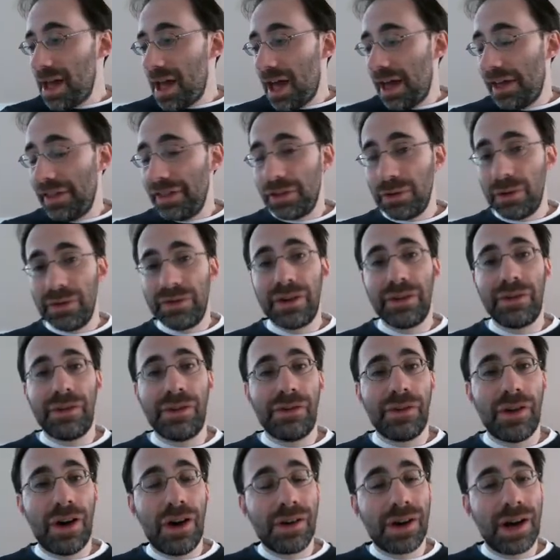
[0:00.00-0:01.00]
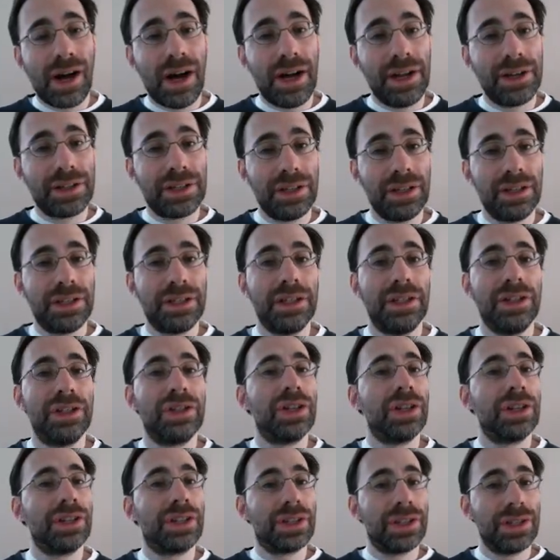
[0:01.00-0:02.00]
And the derivative of all constants is
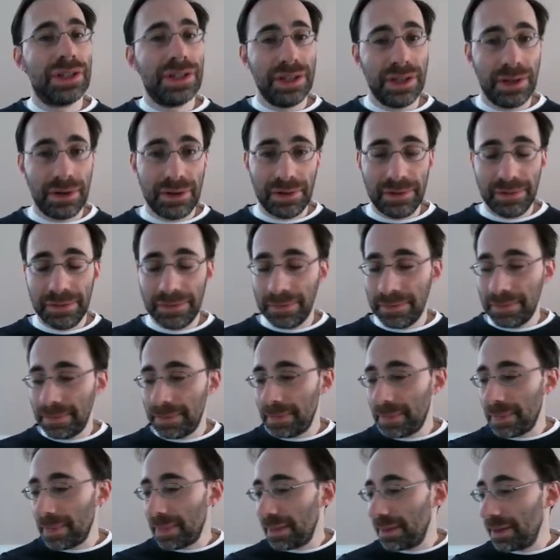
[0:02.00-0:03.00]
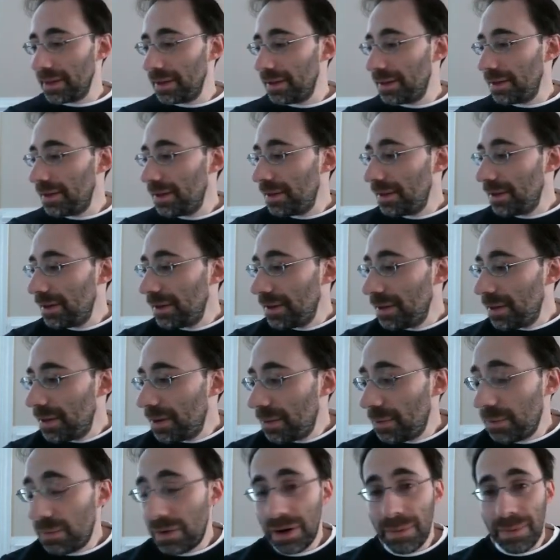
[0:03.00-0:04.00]
just 0.
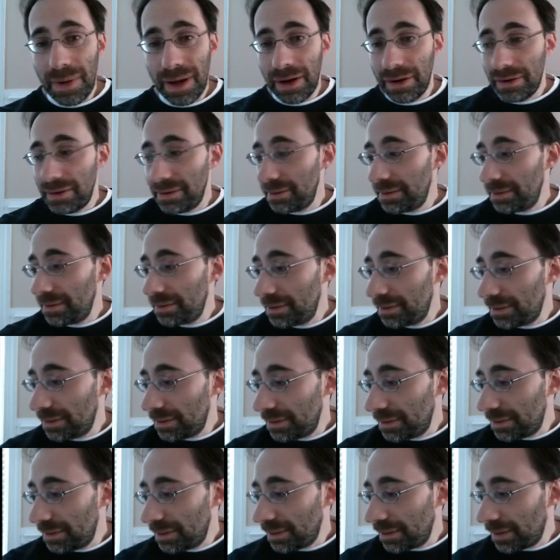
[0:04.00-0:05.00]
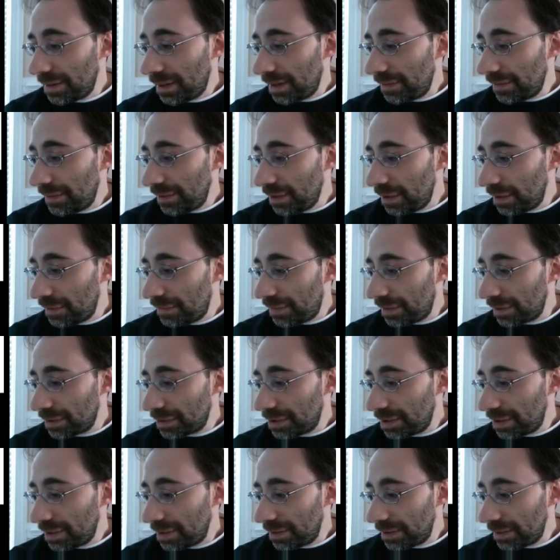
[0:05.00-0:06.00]
What about a linear
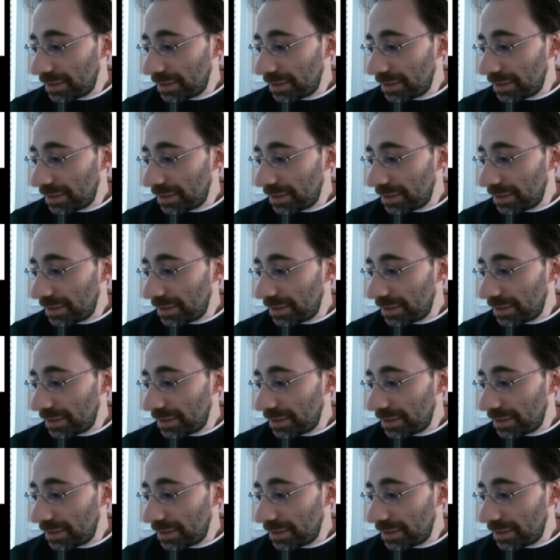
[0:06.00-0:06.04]
function?